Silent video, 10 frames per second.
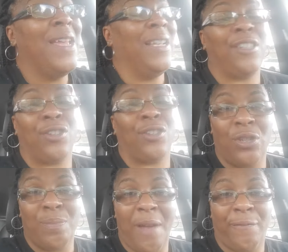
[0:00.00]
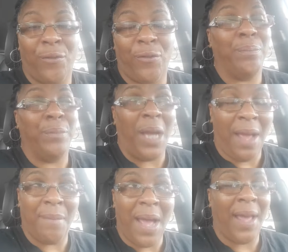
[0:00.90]
Excuse my
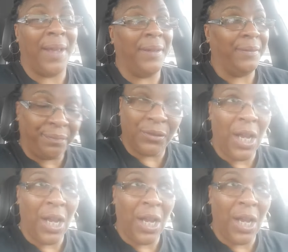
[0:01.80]
yeah,